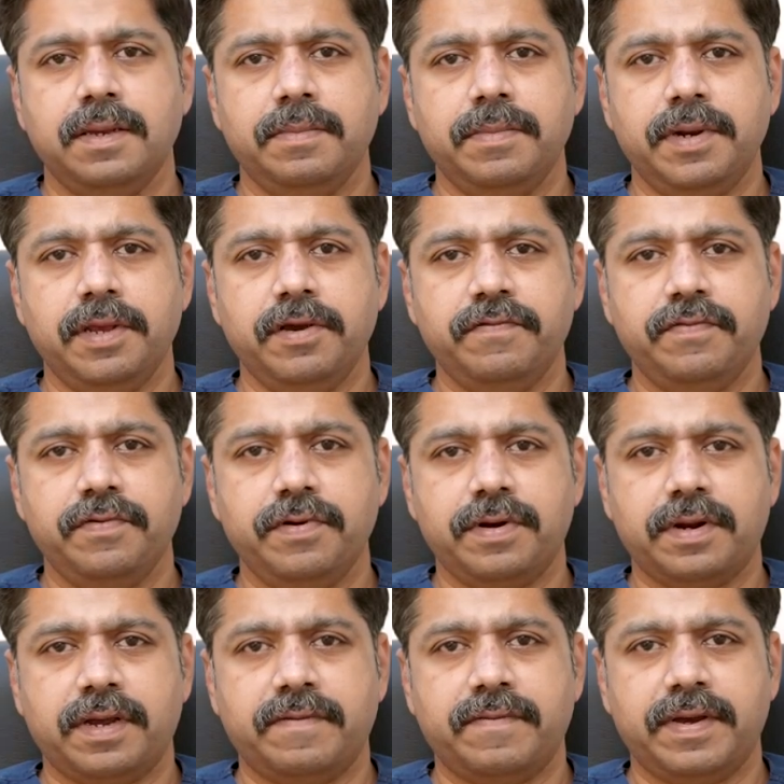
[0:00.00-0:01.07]
Many of you are
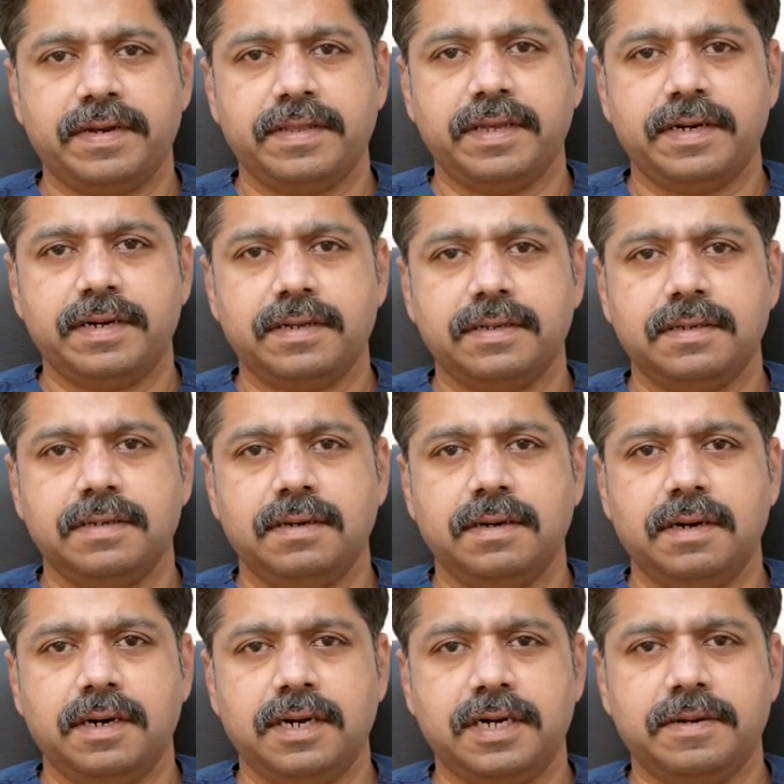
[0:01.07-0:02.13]
aware that
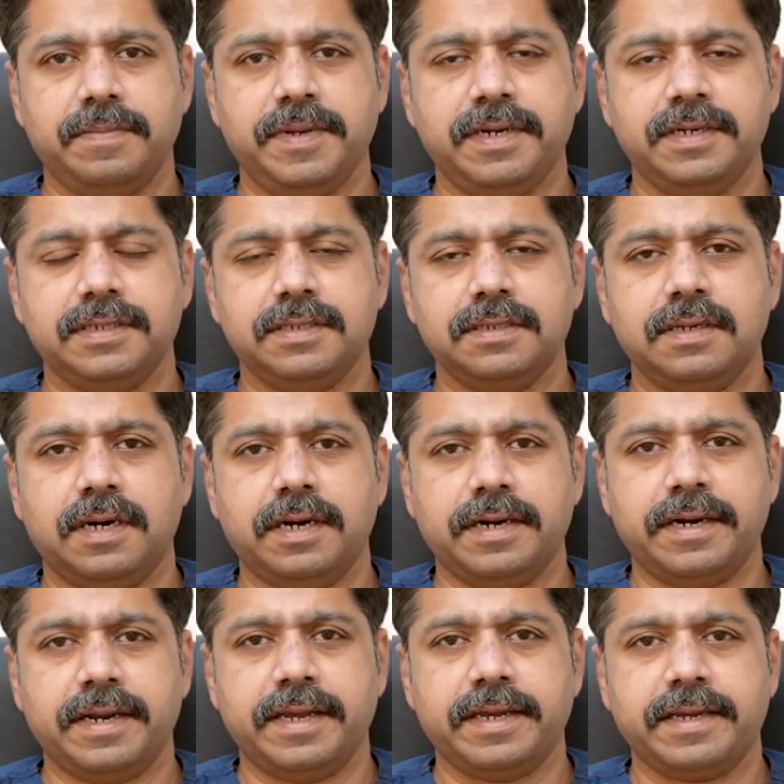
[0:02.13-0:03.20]
heart means heart
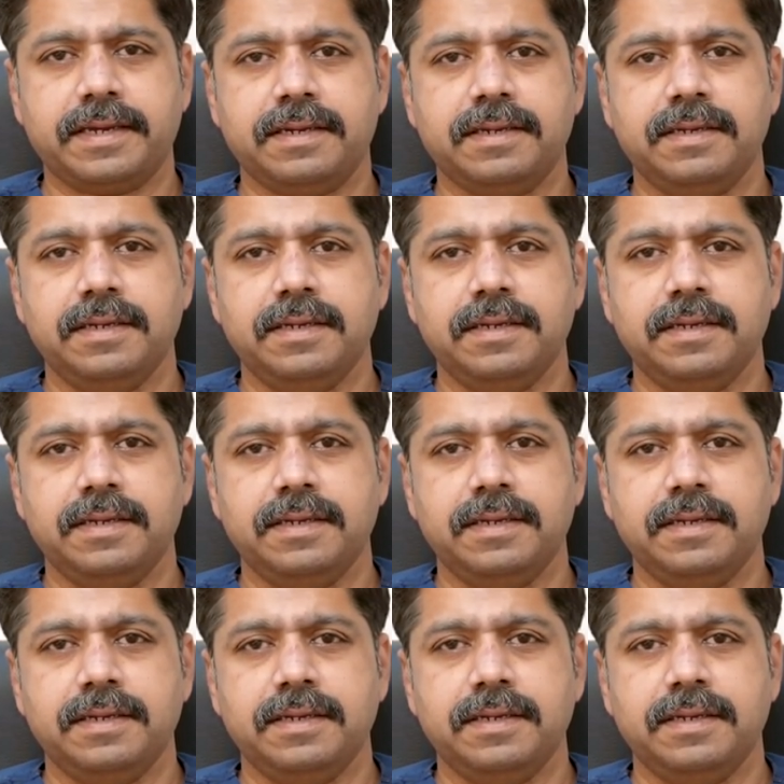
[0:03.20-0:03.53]
attack,